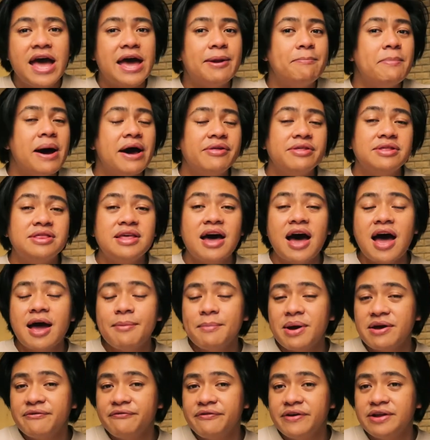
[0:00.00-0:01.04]
and by the
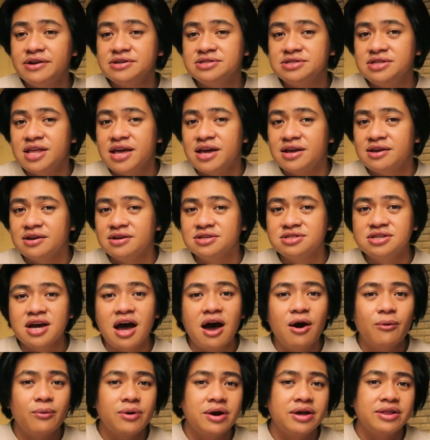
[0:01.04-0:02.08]
time I finished taking a
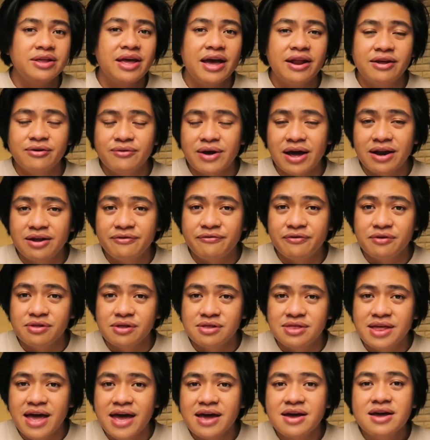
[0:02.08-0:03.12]
shower and getting ready for
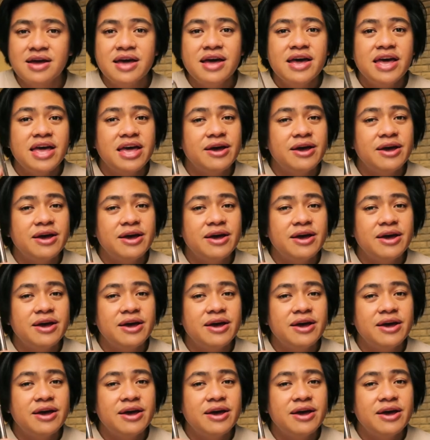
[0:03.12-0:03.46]
the day,